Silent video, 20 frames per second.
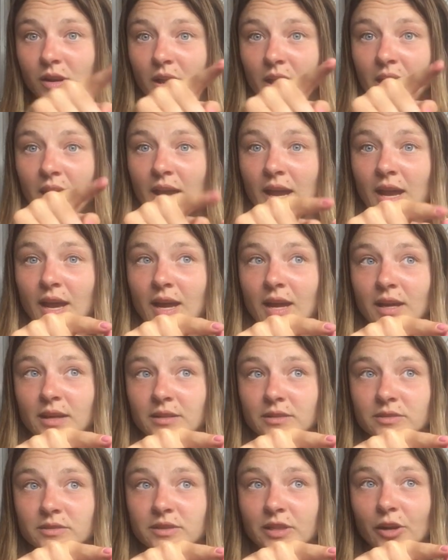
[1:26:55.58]

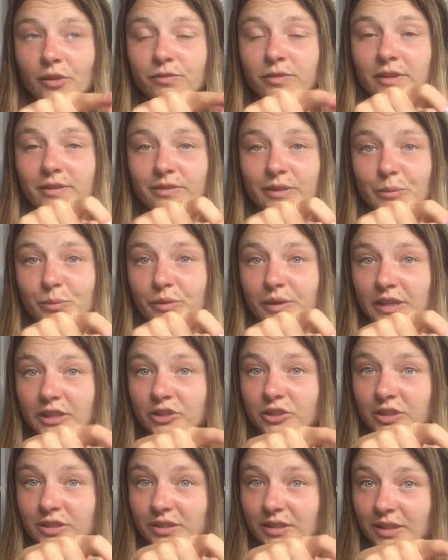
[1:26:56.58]
and self love
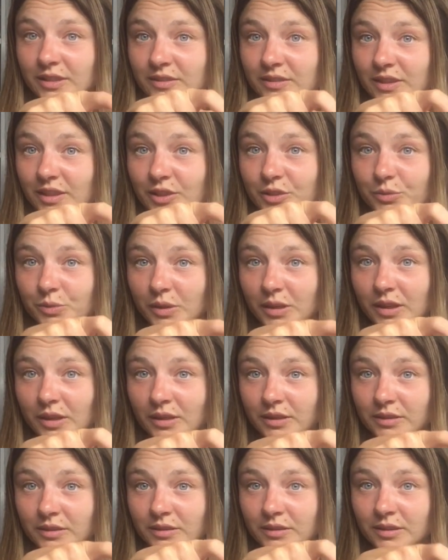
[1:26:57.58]
liberation does this
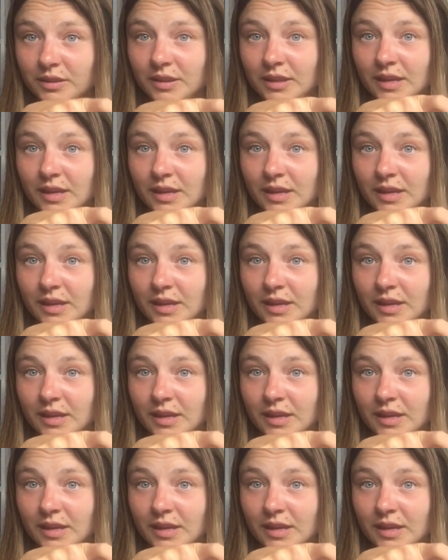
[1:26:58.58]
one,